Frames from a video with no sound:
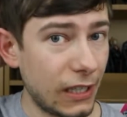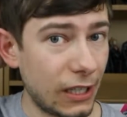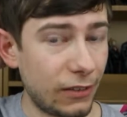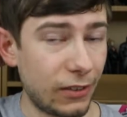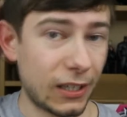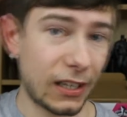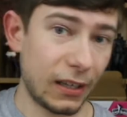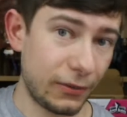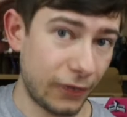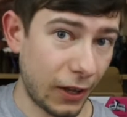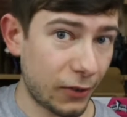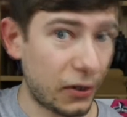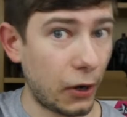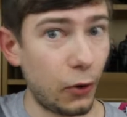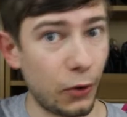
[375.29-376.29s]
You've either got the
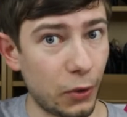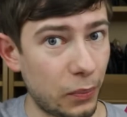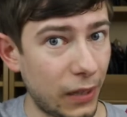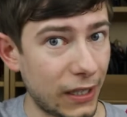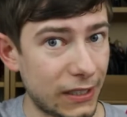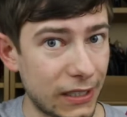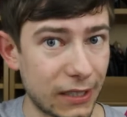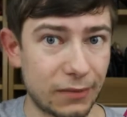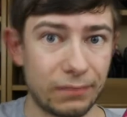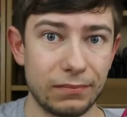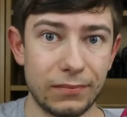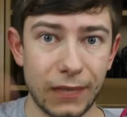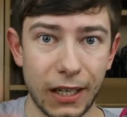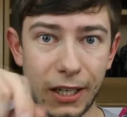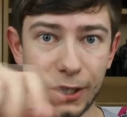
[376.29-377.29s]
Velcro or the plastic
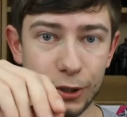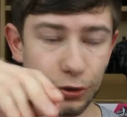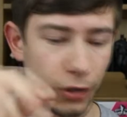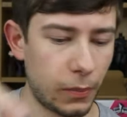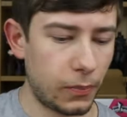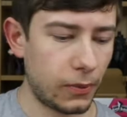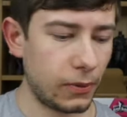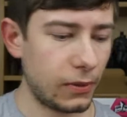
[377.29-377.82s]
strip,